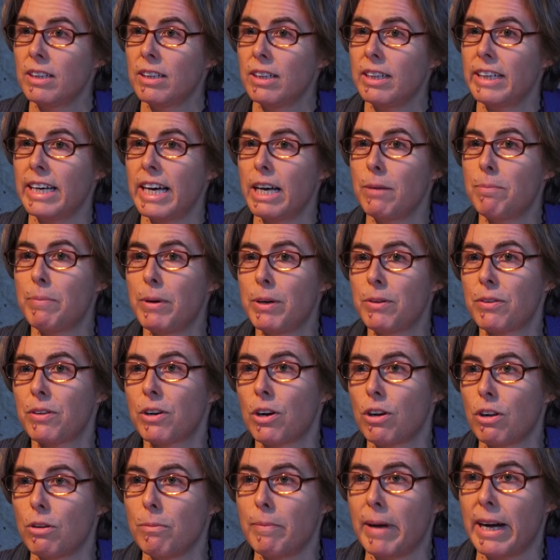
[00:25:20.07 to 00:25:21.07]
yeah, both
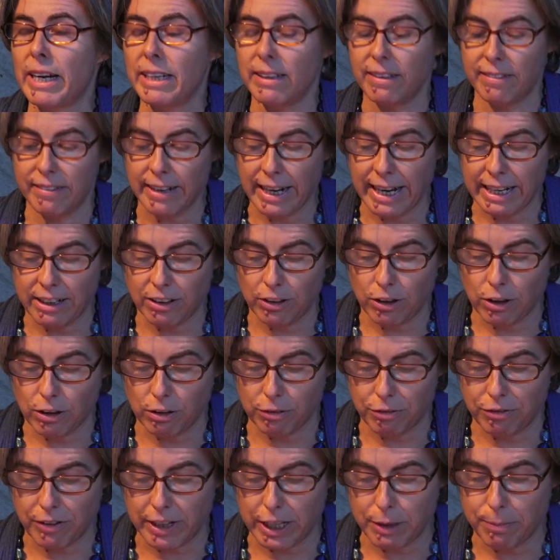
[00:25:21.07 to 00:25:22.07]
coal mines and
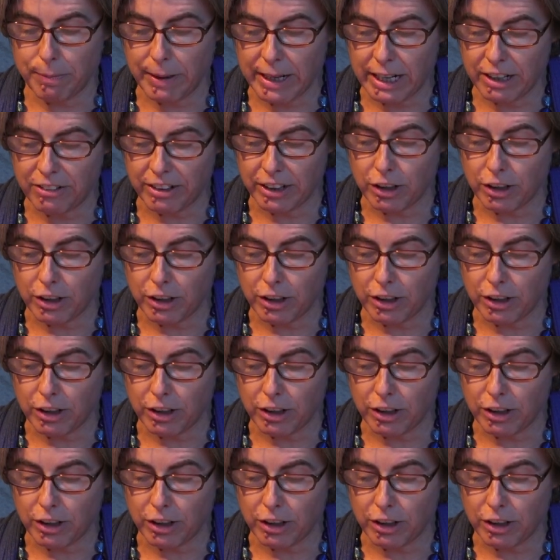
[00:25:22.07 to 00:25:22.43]
coal-fired power